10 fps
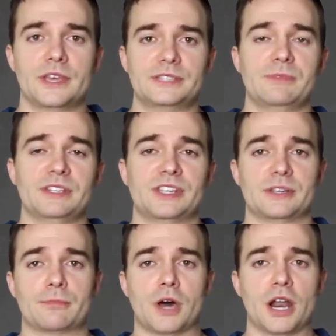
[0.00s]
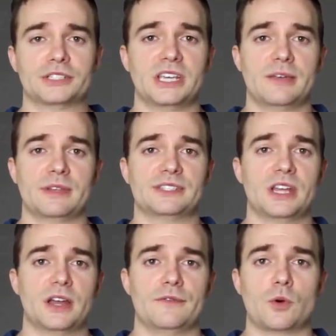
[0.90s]
This means that the product team,
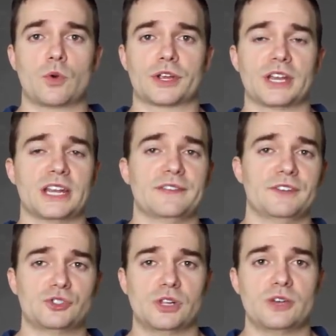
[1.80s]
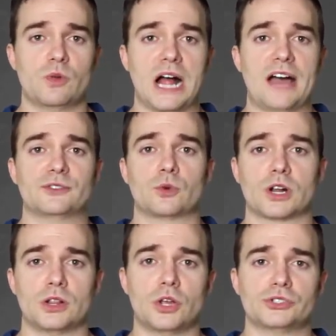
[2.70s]
instead of working individually, will have to
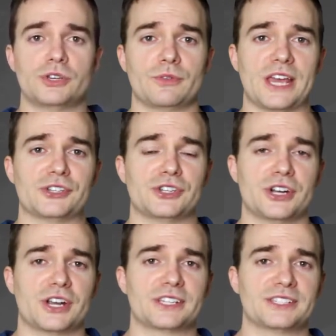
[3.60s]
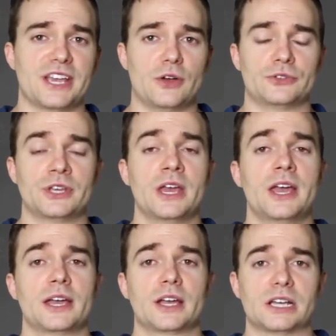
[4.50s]
work closely with engineering, sales,
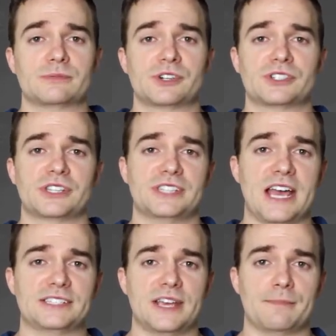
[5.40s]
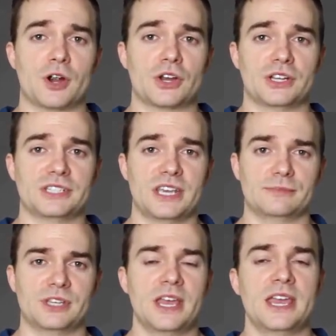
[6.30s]
customer success, and marketing
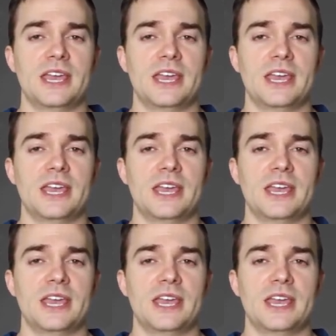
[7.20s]
teams,